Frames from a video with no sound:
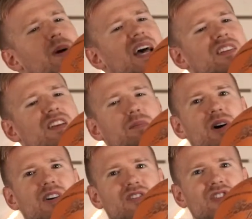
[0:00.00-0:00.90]

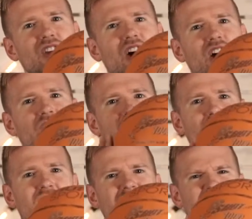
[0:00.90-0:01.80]
basketball star
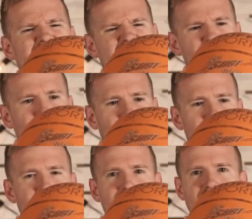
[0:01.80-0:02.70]
ever.
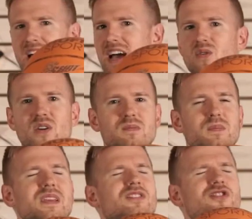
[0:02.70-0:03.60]
I want to
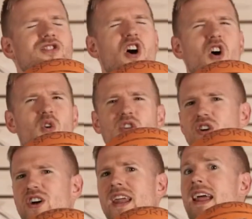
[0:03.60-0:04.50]
be so
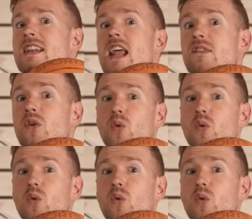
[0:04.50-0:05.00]
good. I never